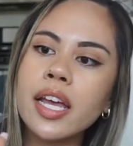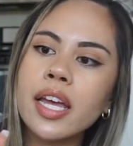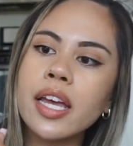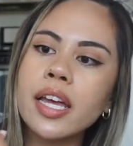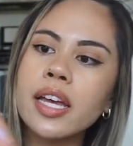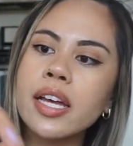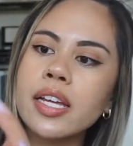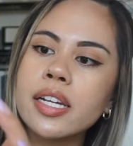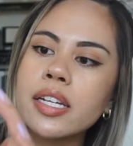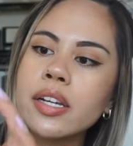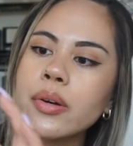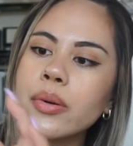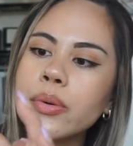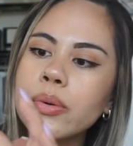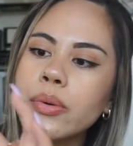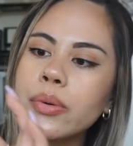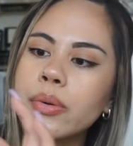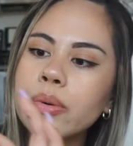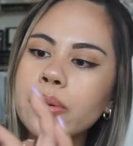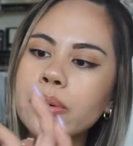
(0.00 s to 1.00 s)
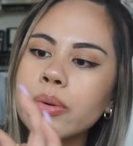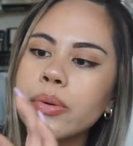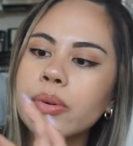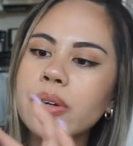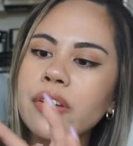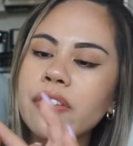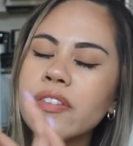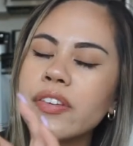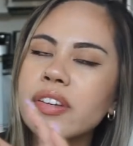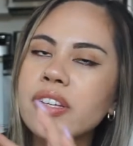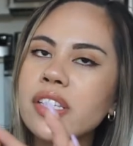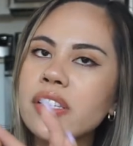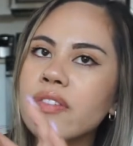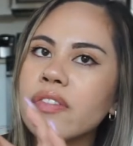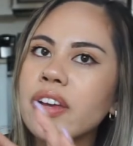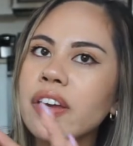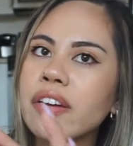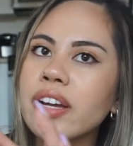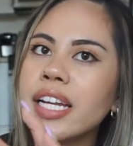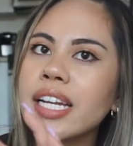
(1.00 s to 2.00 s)
and ooh, it feels
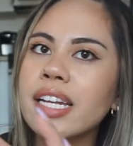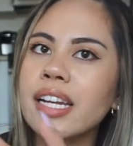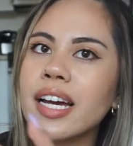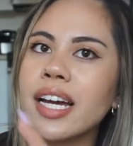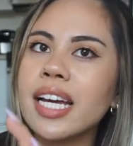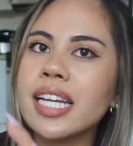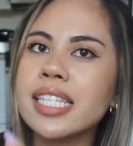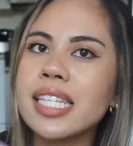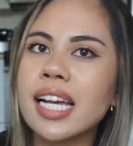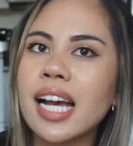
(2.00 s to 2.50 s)
very nice.